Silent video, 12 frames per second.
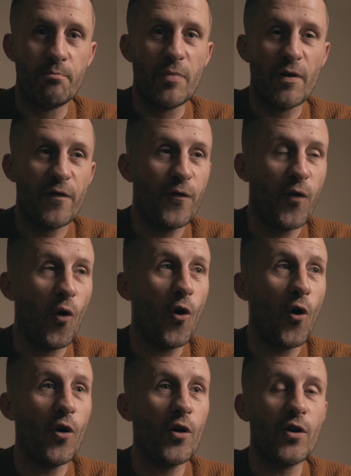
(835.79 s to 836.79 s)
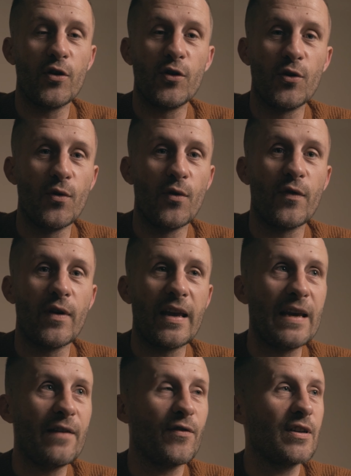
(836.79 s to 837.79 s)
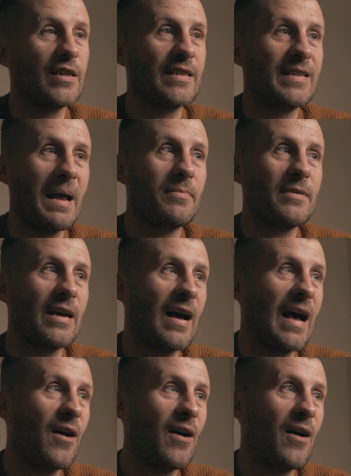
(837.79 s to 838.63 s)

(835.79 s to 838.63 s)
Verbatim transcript: before you've even stepped